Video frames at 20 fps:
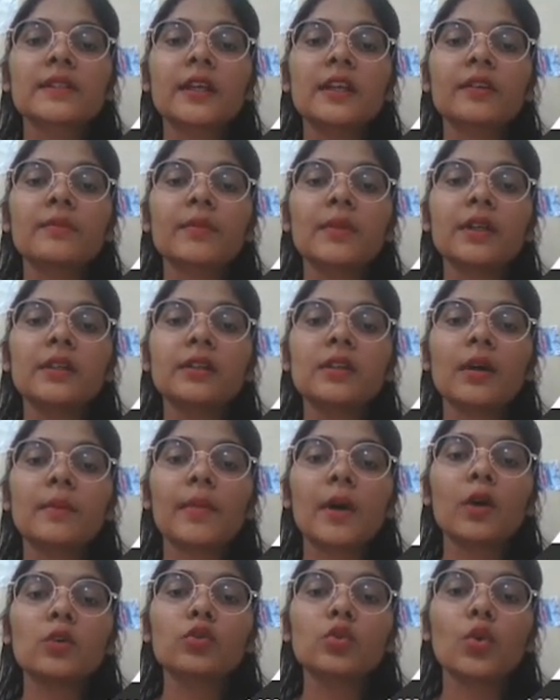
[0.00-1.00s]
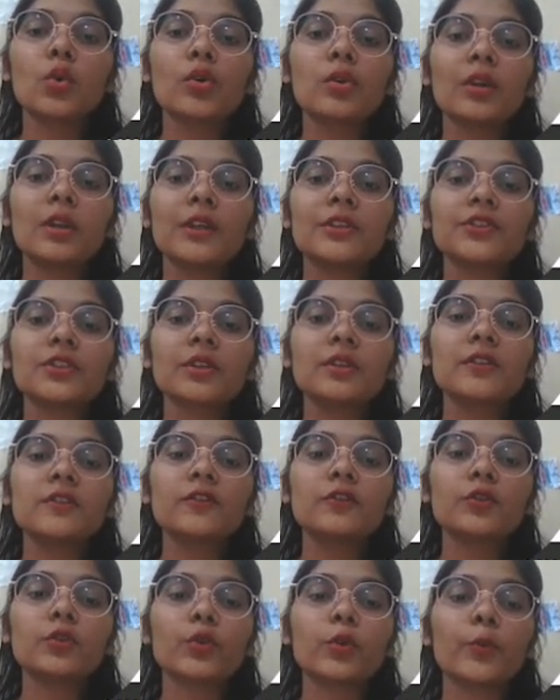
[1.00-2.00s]
statement about correlation
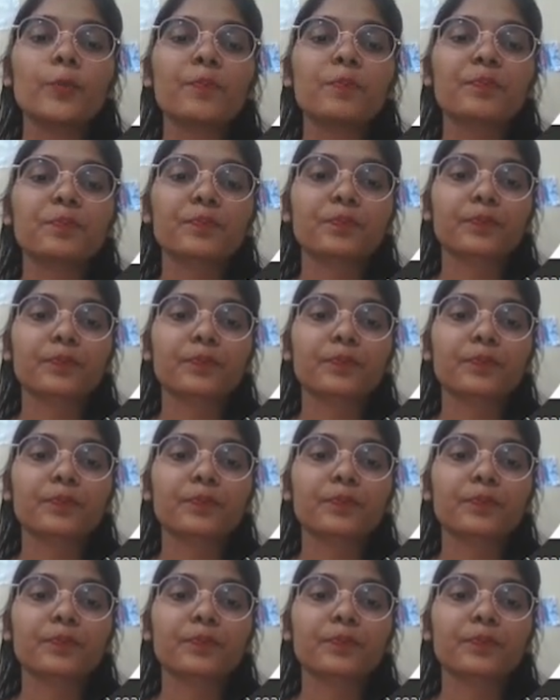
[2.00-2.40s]
is true?